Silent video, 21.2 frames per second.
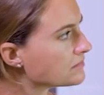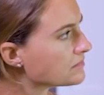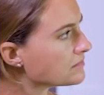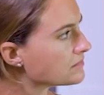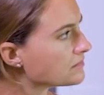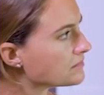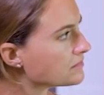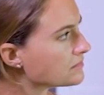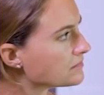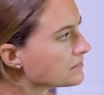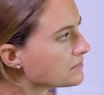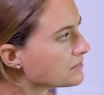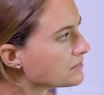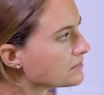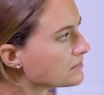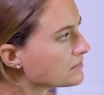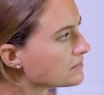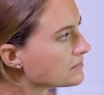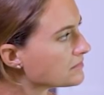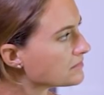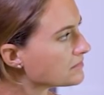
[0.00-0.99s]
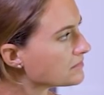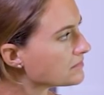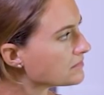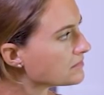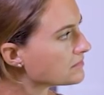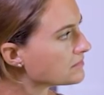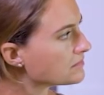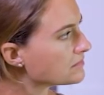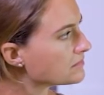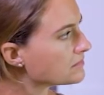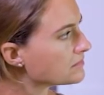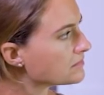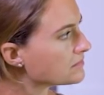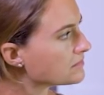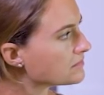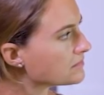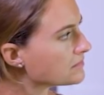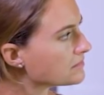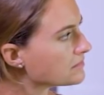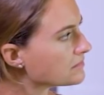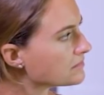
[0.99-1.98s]

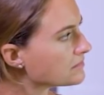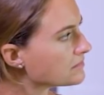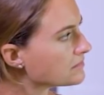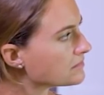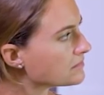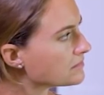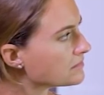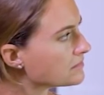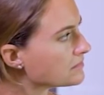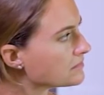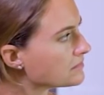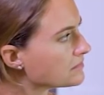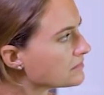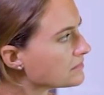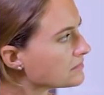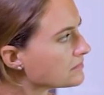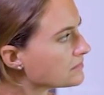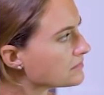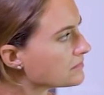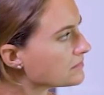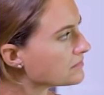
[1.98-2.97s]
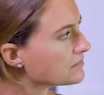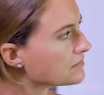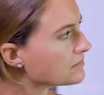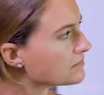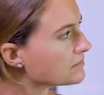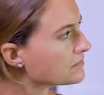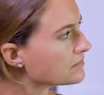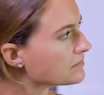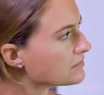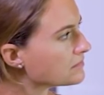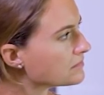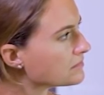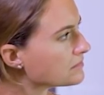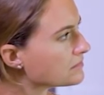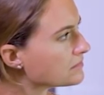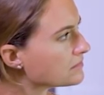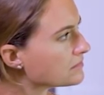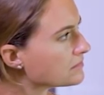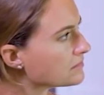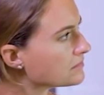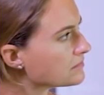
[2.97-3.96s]

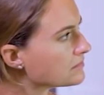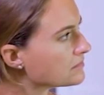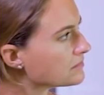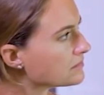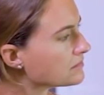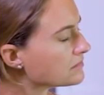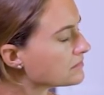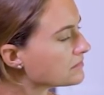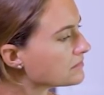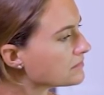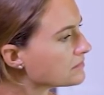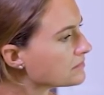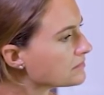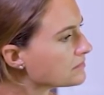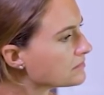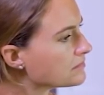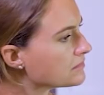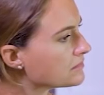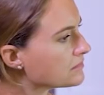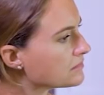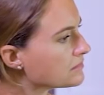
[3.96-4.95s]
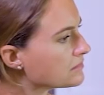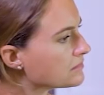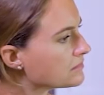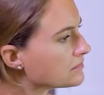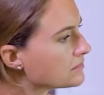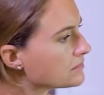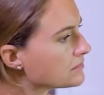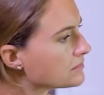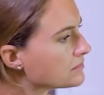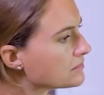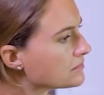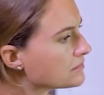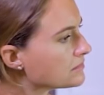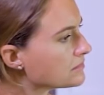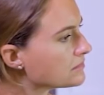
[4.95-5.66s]
This person isn't speaking.